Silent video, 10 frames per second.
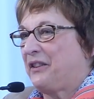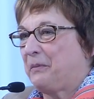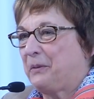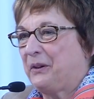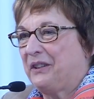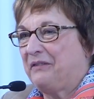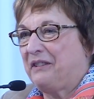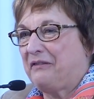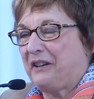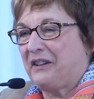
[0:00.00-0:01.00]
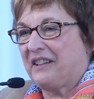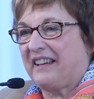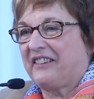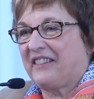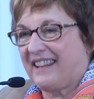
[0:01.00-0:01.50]
the point we found
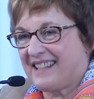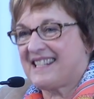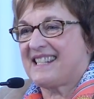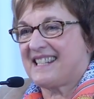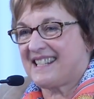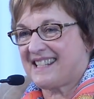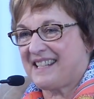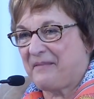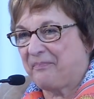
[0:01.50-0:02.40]
out that this is